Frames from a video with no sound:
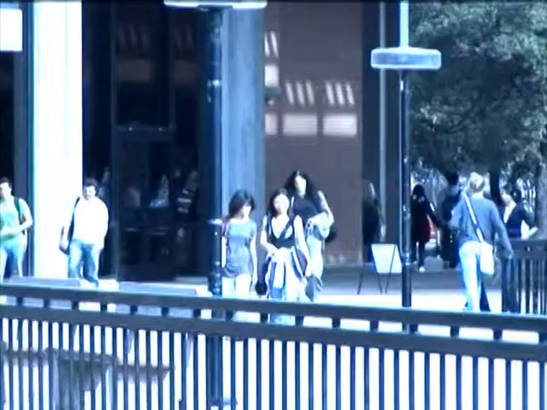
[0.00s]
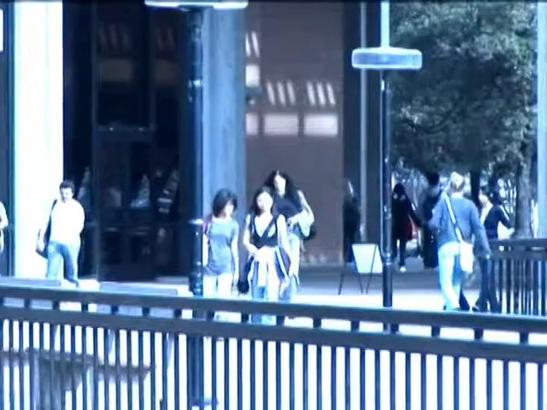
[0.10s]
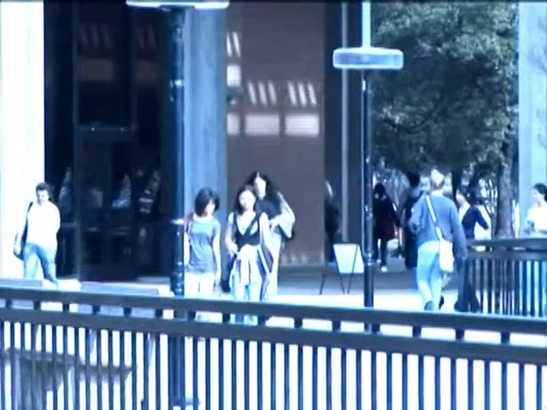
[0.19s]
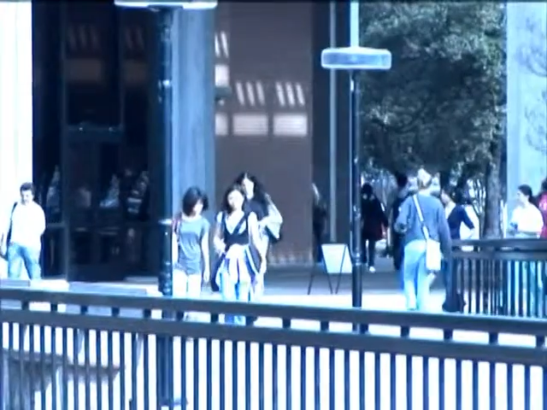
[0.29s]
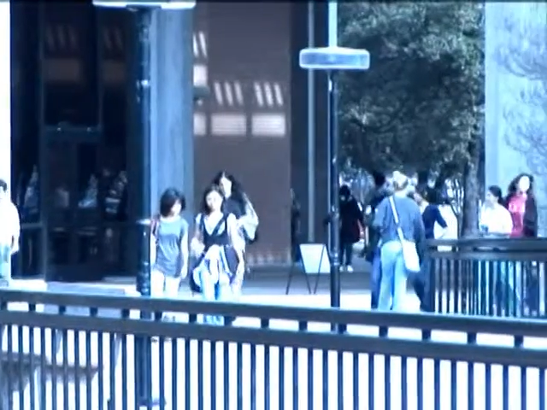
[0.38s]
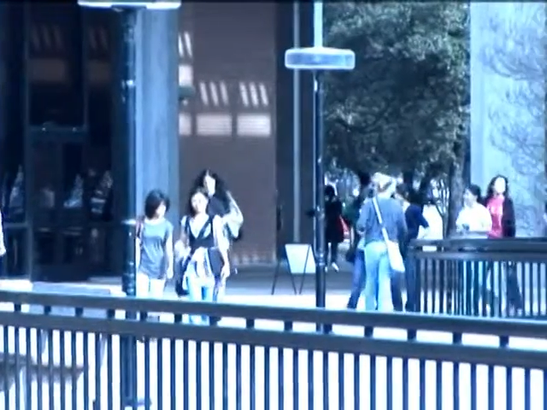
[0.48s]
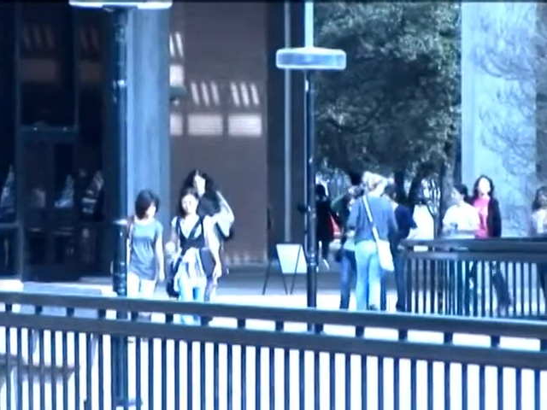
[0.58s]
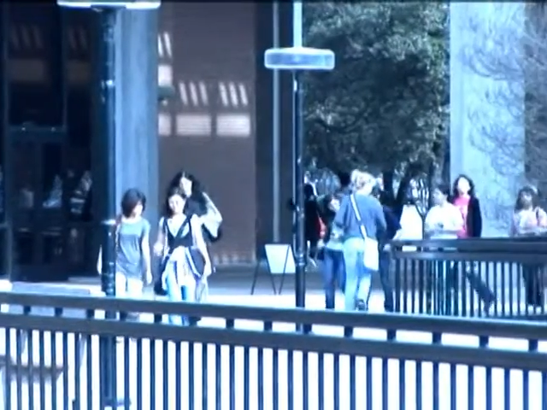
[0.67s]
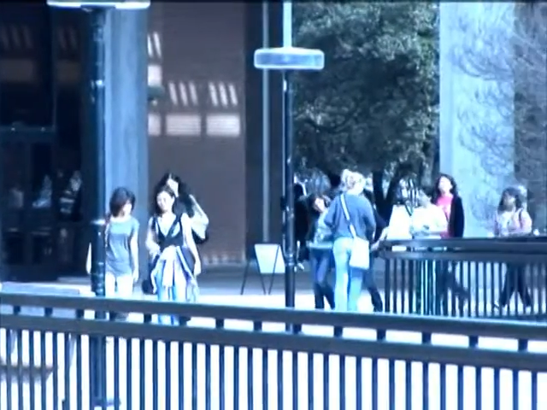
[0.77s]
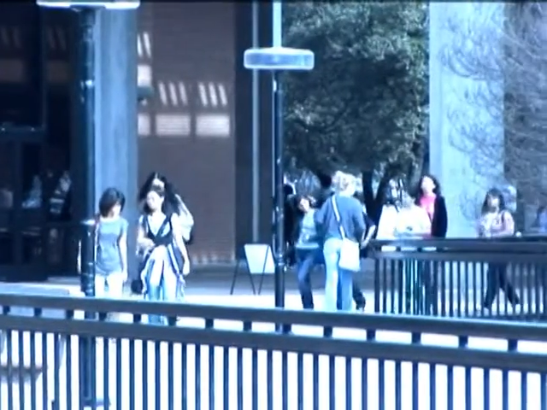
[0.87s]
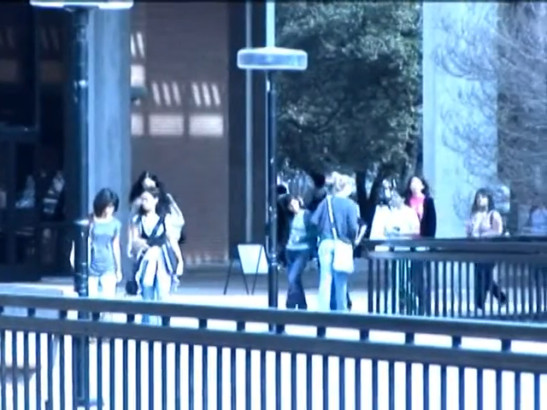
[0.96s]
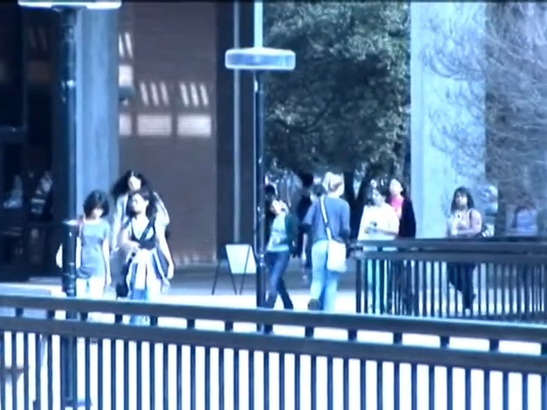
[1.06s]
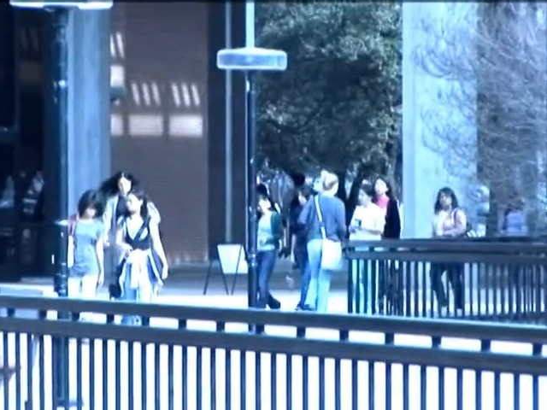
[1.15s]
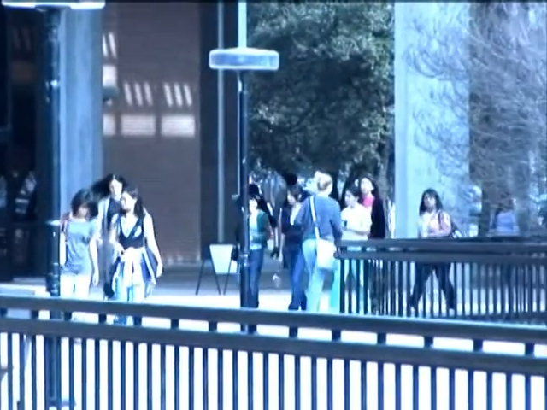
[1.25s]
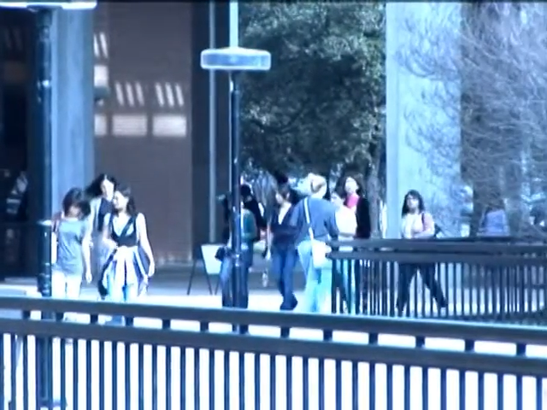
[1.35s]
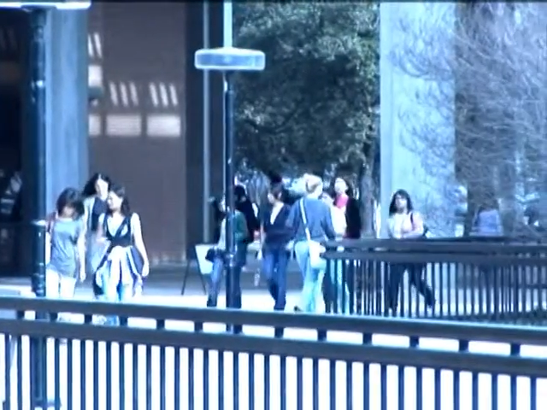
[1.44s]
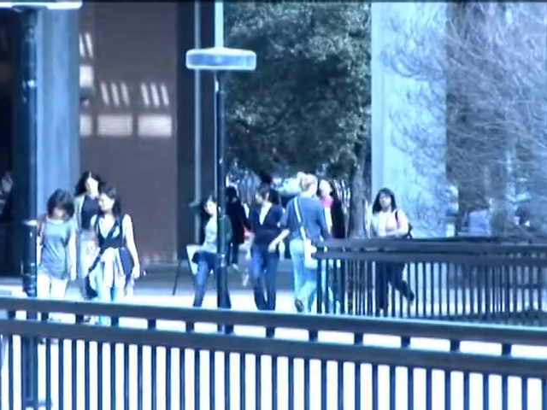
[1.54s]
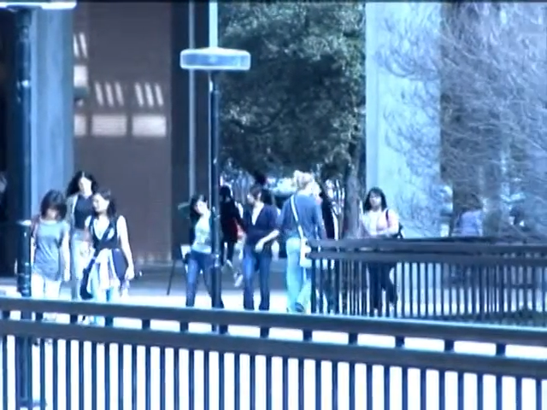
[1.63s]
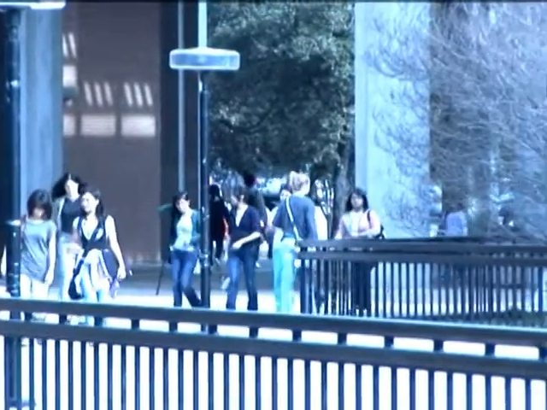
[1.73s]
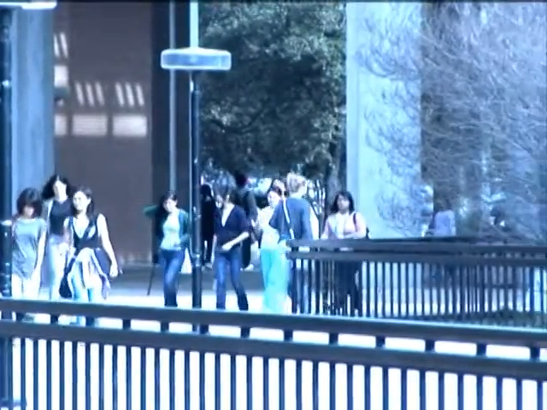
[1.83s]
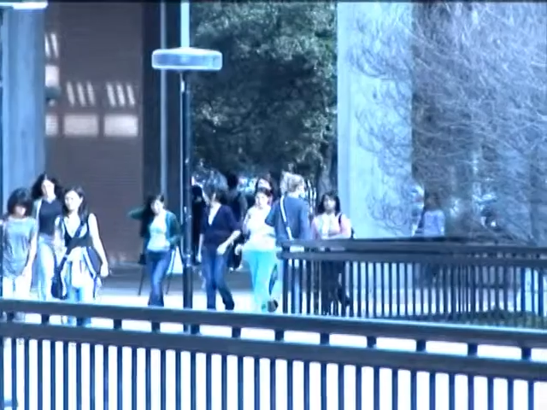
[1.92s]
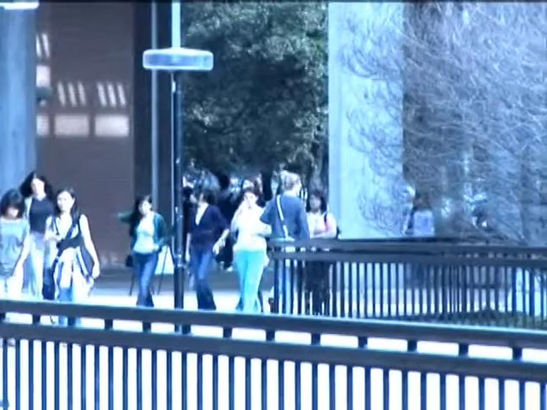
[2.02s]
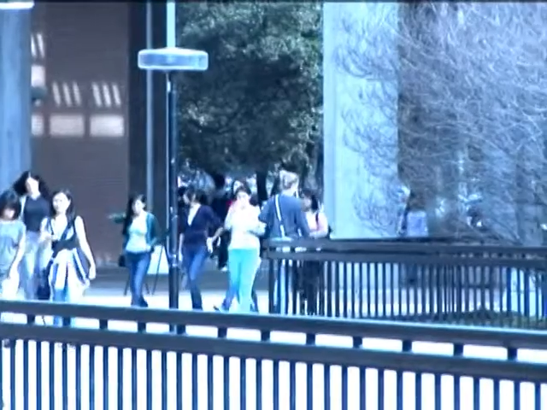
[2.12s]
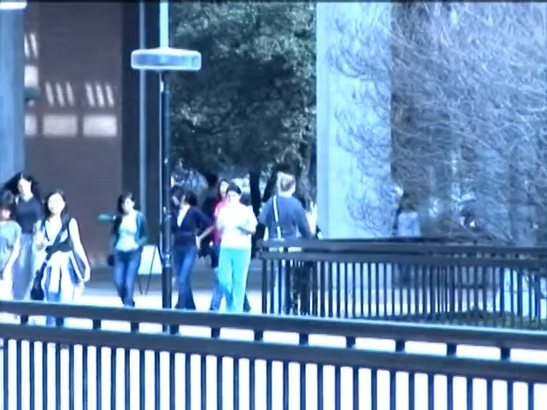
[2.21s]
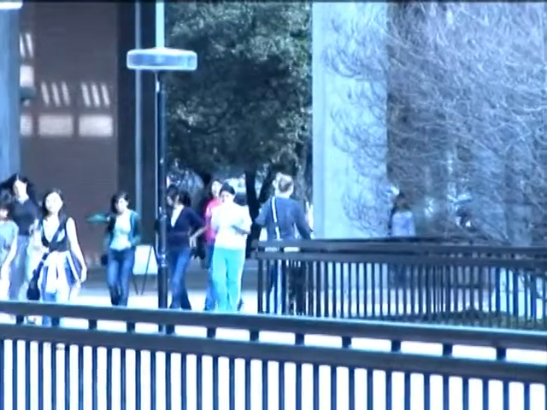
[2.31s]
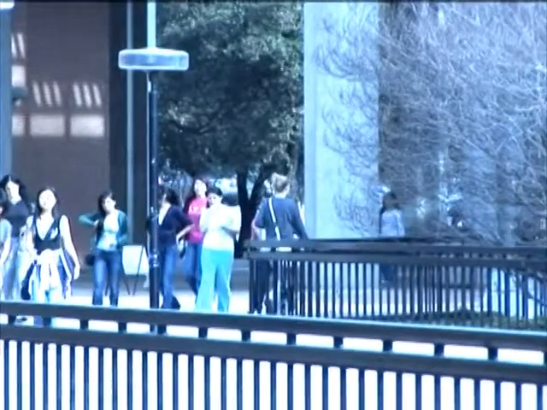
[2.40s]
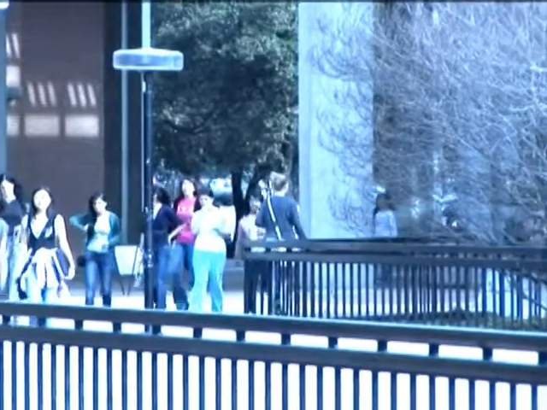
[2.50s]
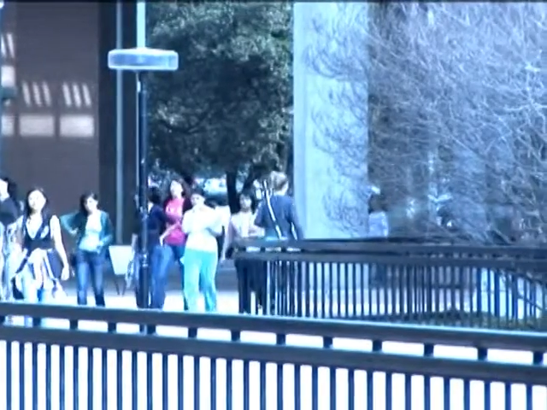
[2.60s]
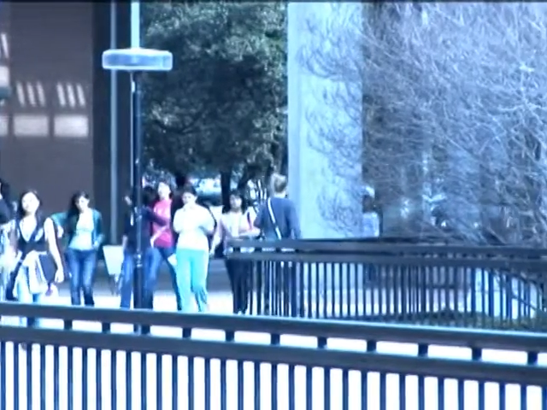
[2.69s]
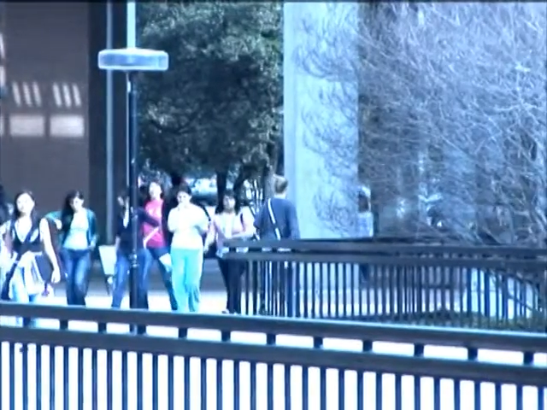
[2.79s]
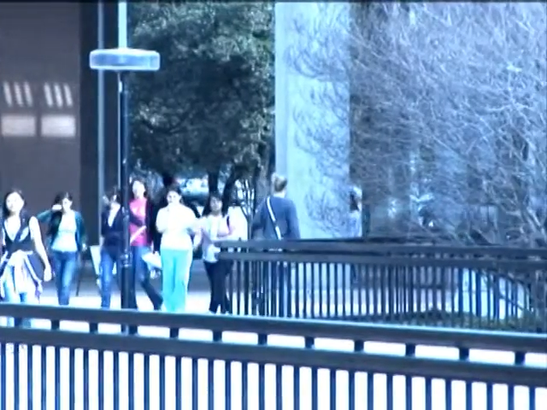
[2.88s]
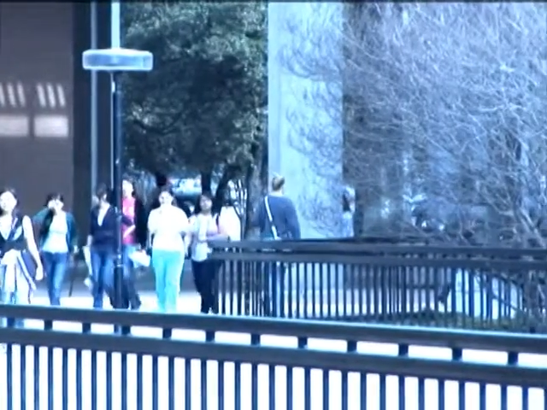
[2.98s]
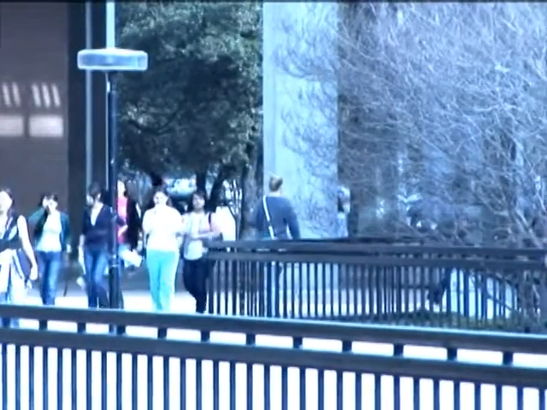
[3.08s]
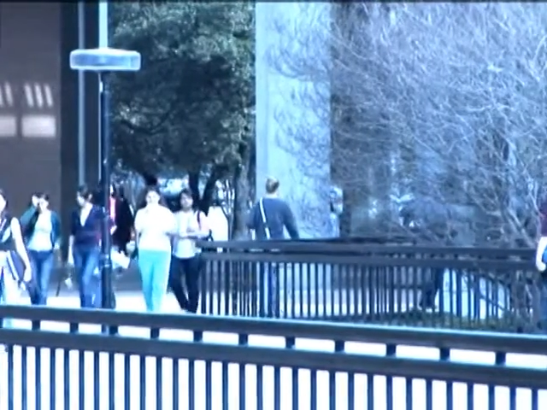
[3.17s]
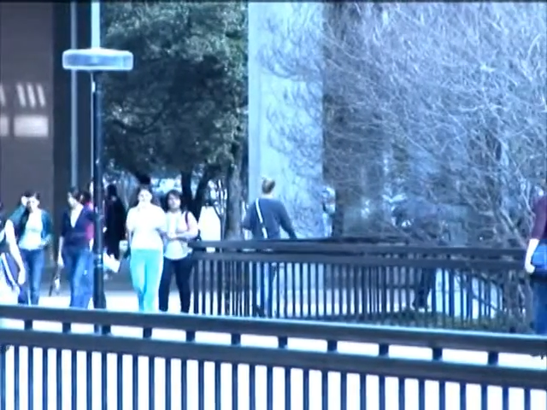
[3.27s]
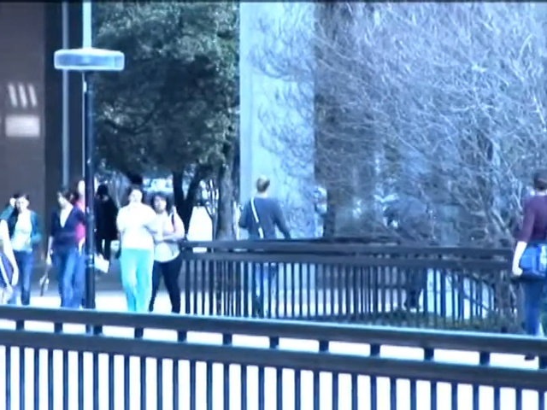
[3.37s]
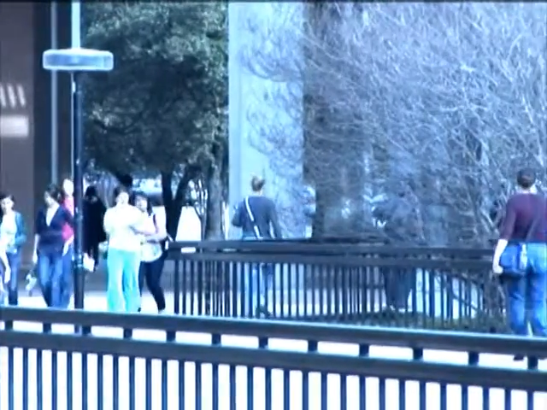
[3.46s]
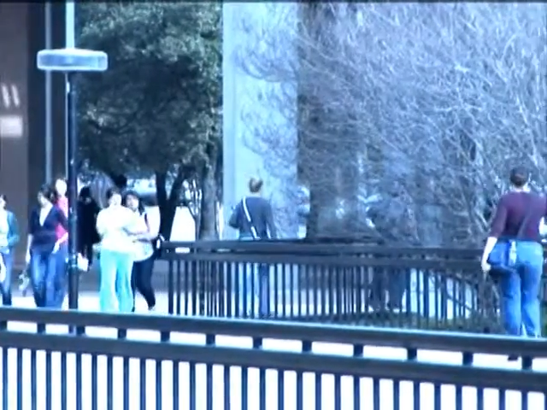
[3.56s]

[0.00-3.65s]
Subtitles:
No face is visible, so there are no lips to read.